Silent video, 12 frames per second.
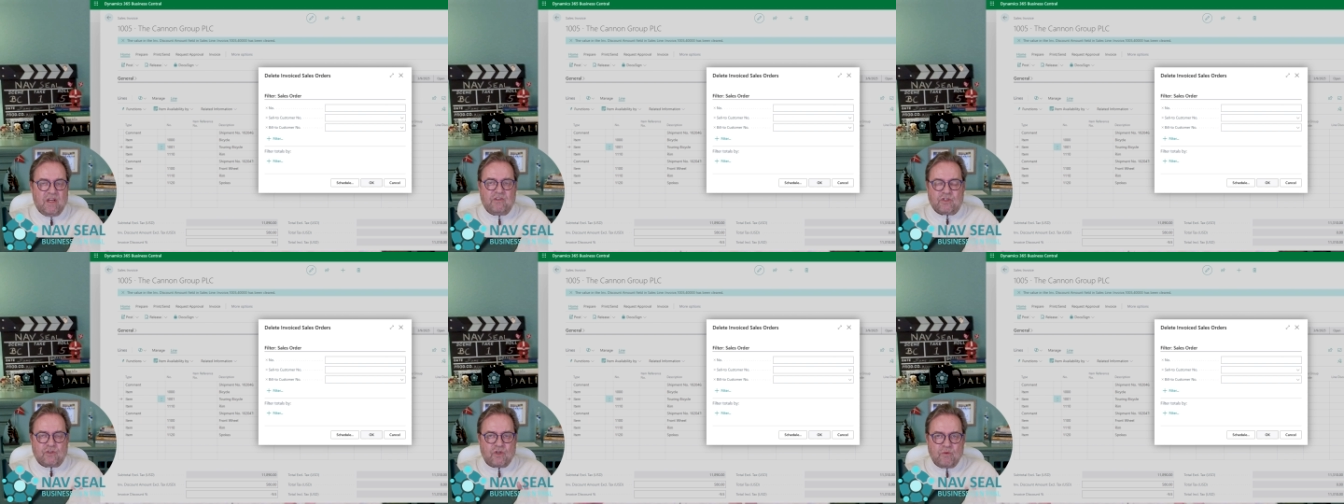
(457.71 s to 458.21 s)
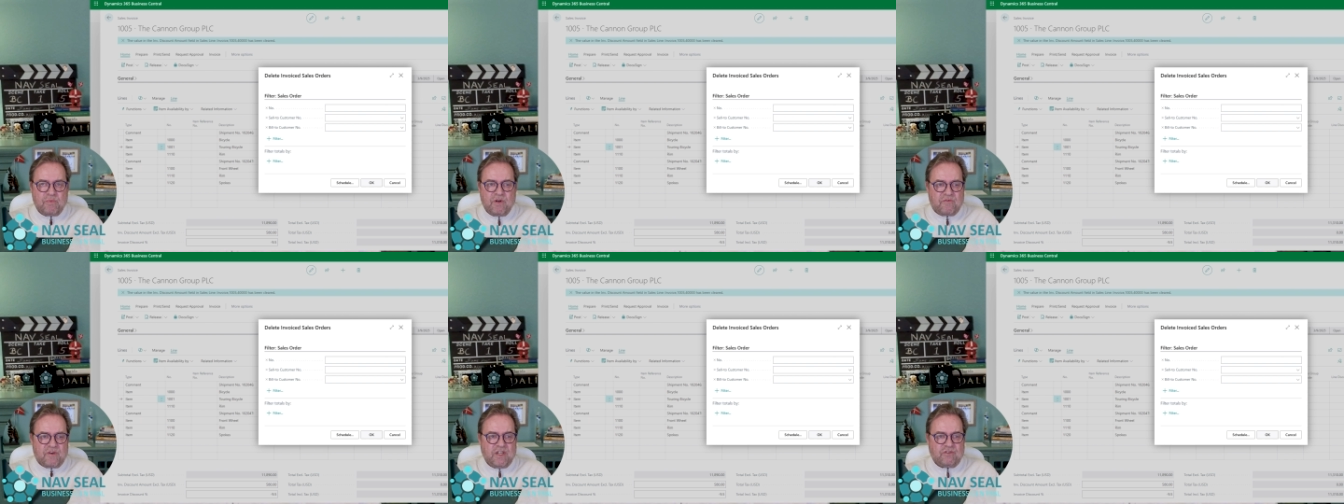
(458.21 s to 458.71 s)
So don't be
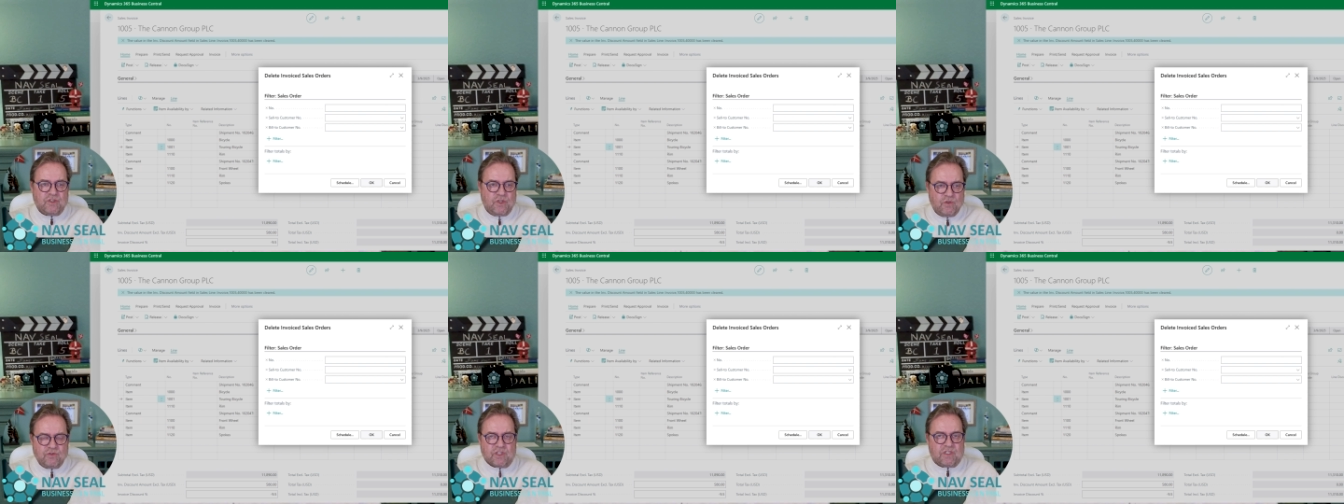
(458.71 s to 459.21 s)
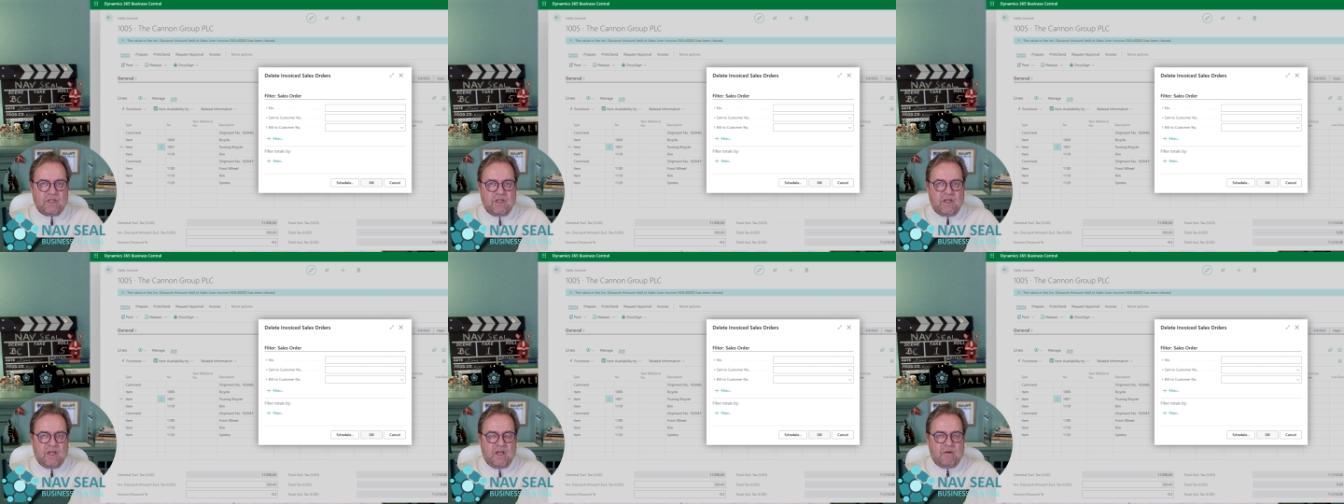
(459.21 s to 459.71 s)
afraid to use it,
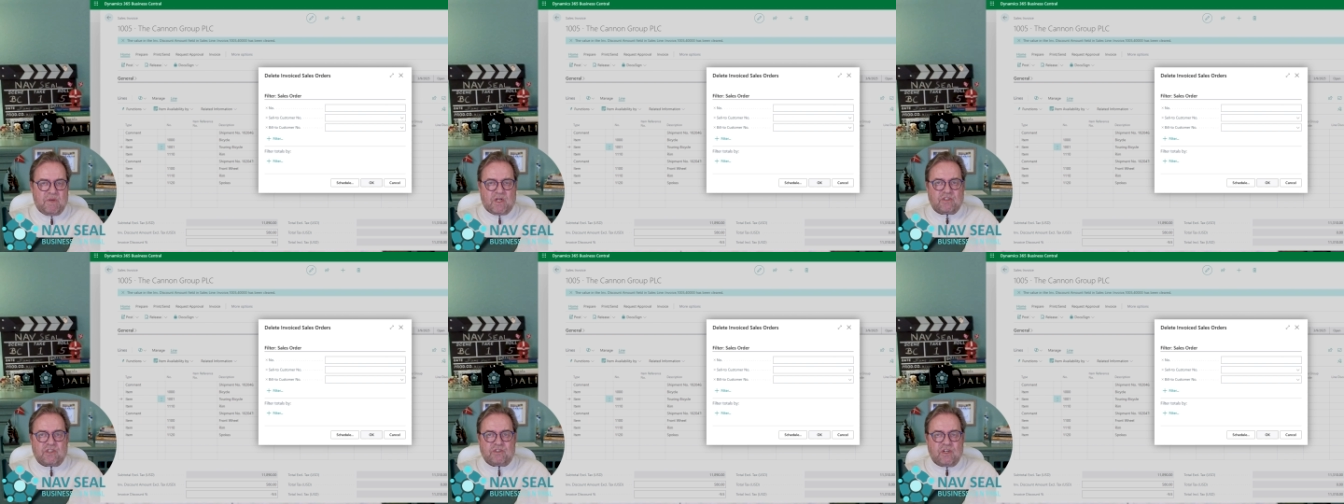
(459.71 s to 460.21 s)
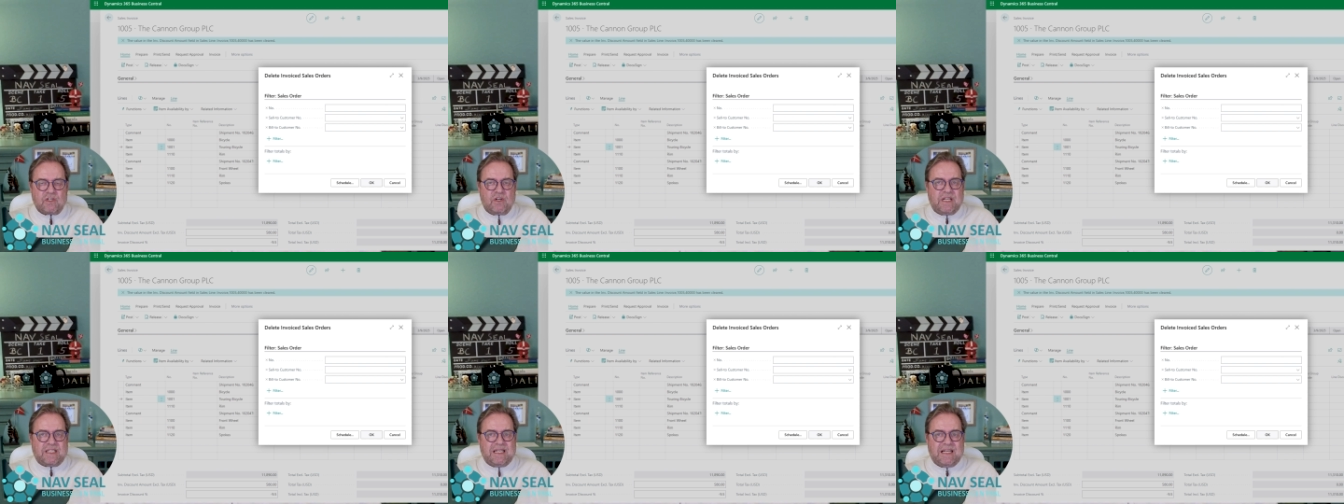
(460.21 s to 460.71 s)
because it's not
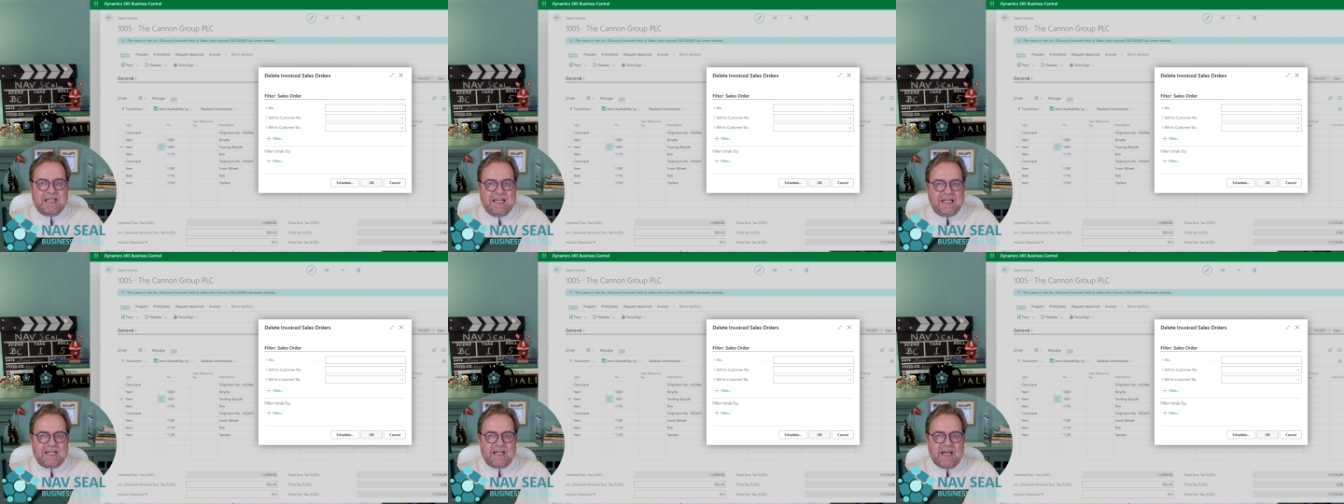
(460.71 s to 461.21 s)
going to delete